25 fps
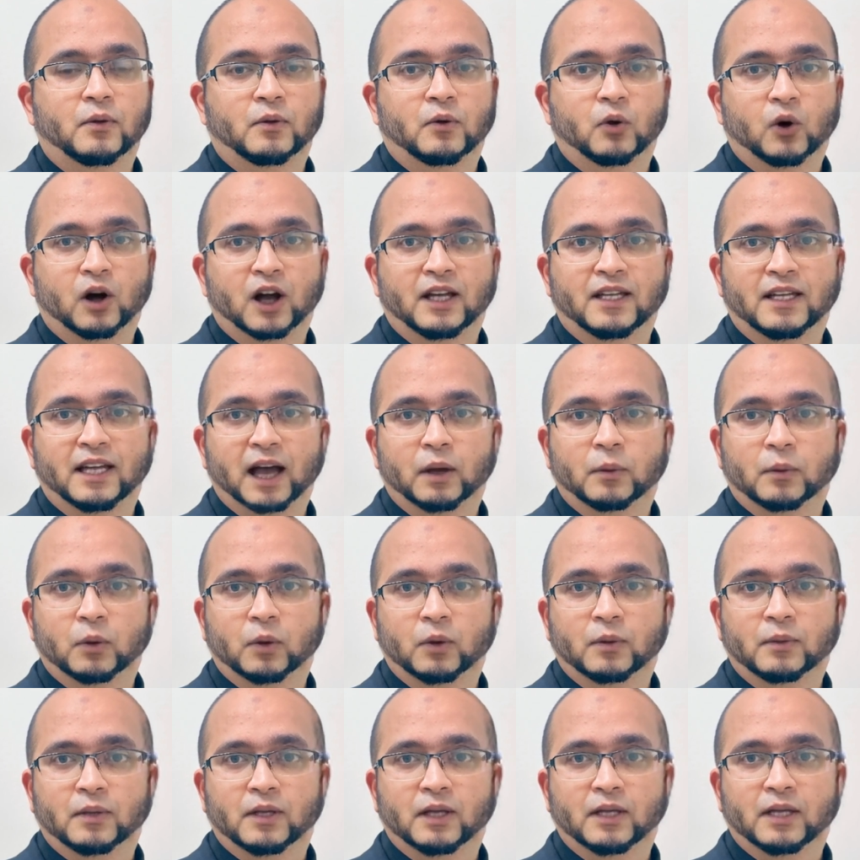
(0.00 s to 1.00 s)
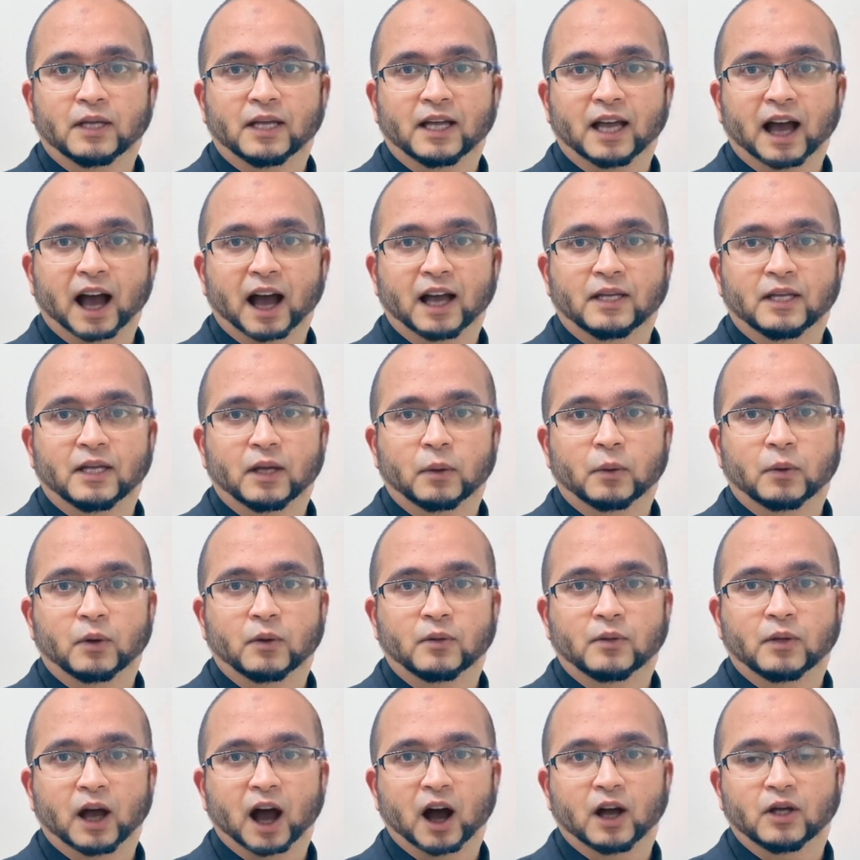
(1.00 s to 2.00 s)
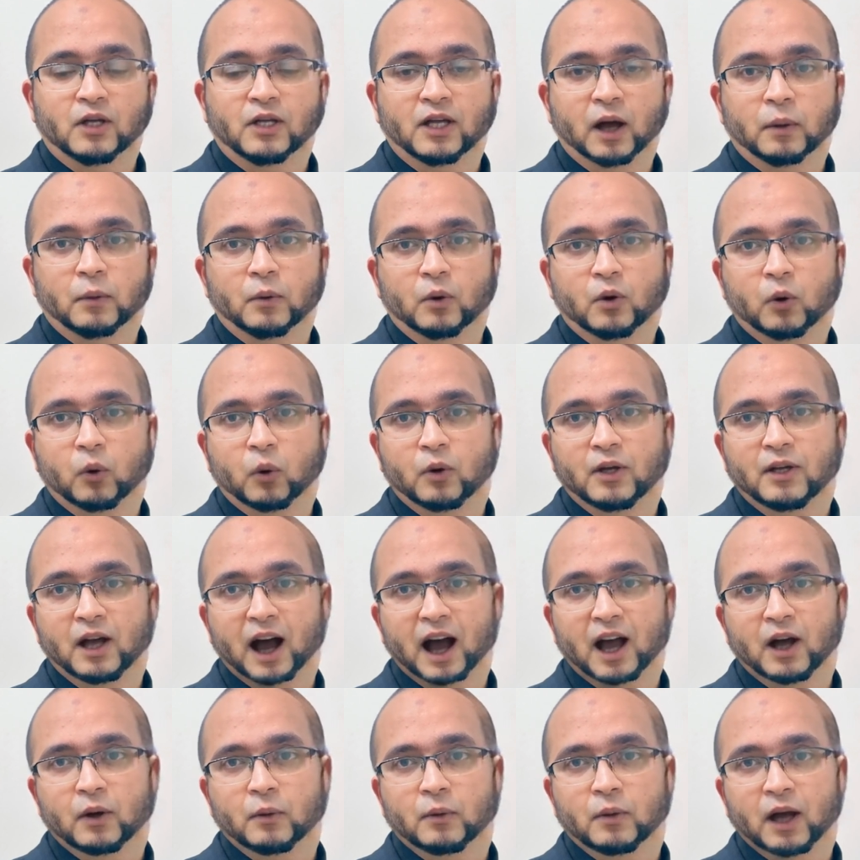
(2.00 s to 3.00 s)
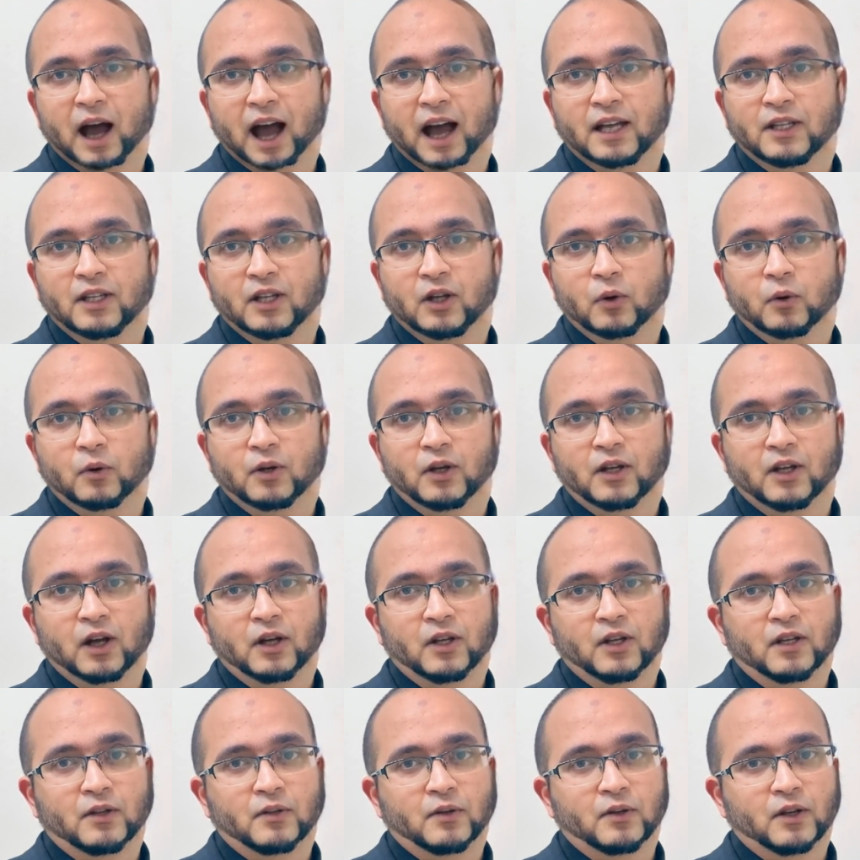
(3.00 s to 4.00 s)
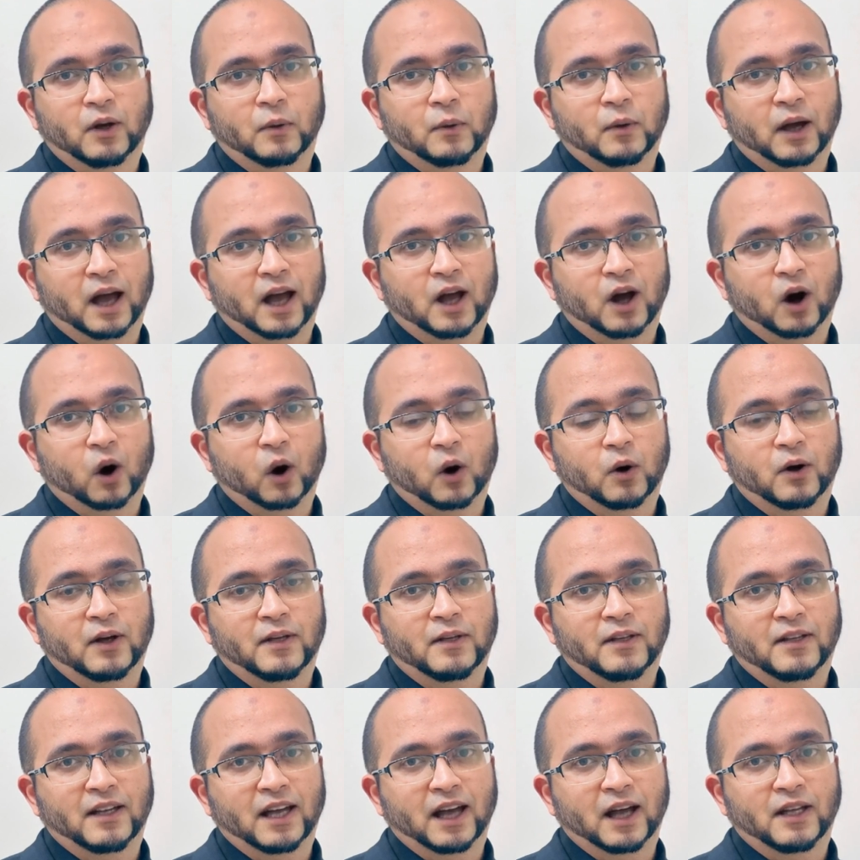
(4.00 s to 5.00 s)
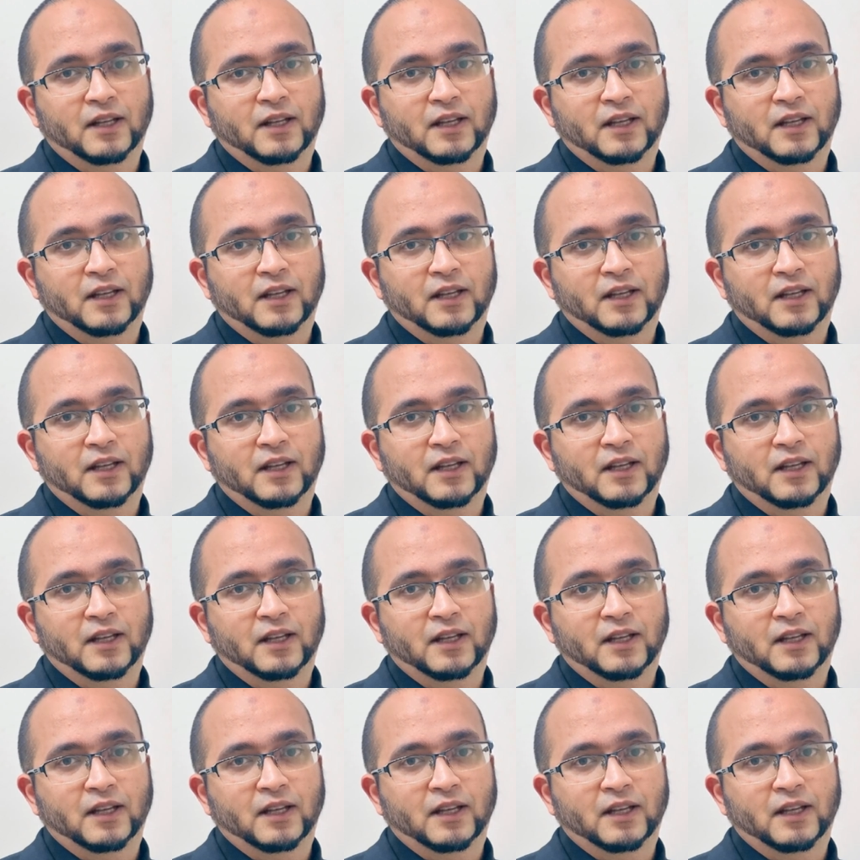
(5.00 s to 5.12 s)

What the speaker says: For example, the concept of large number would not apply to the result of flipping a coin,